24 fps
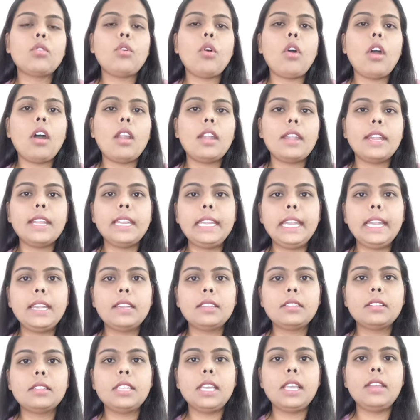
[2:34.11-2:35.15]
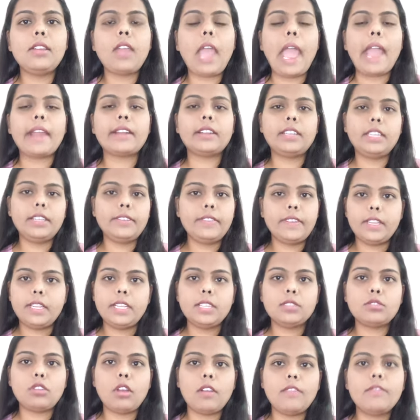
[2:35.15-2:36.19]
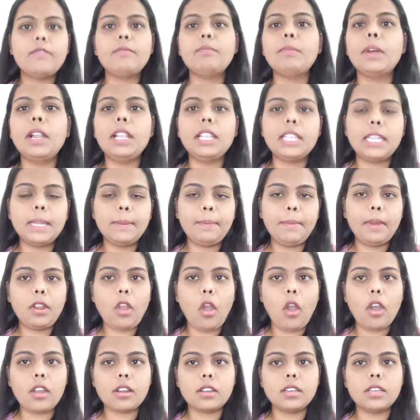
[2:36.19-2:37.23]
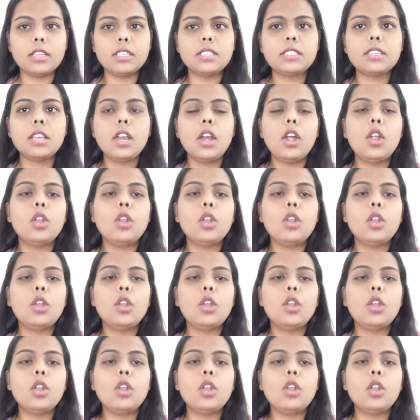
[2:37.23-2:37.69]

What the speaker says: coordinate the activities of multiple organs